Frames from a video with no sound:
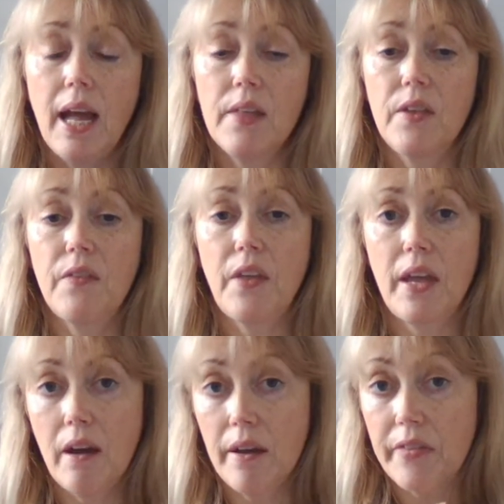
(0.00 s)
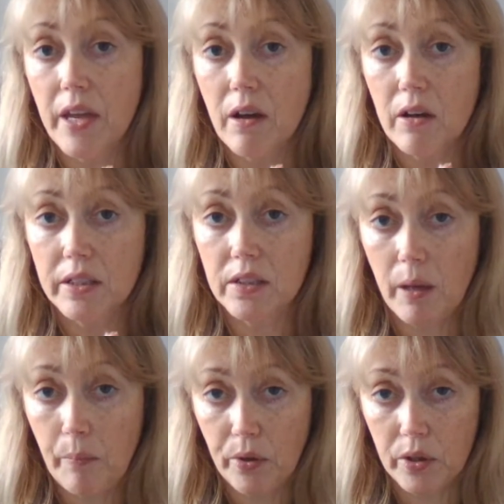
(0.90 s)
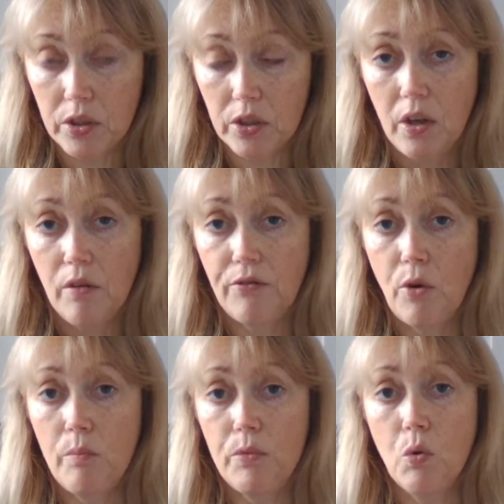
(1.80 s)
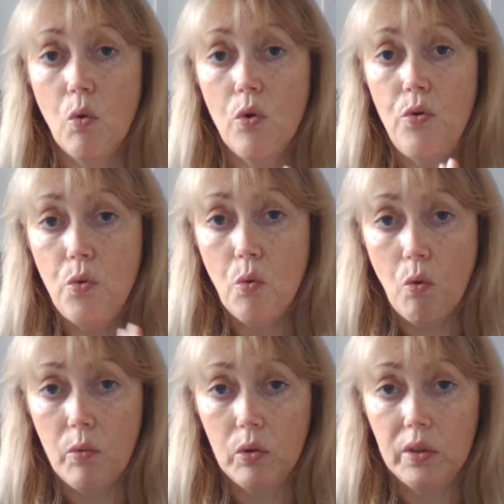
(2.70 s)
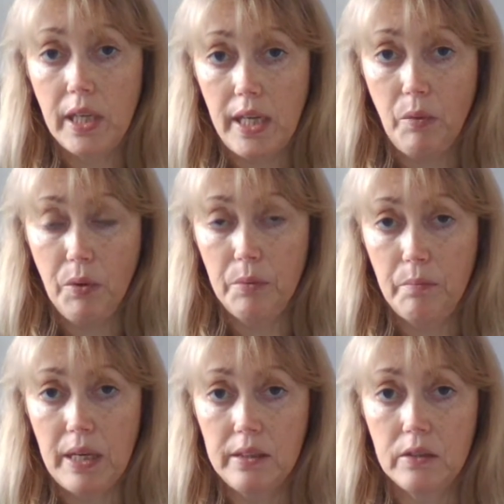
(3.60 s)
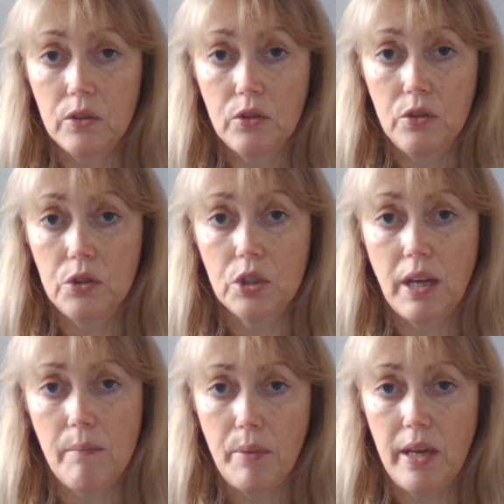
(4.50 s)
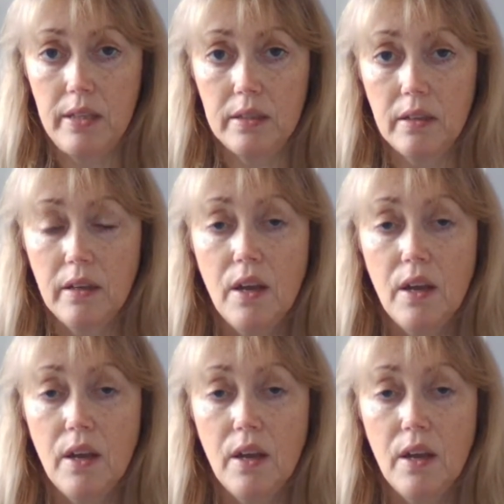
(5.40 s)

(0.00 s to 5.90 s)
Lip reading: and that they are separate from your normal keyword-based search campaigns.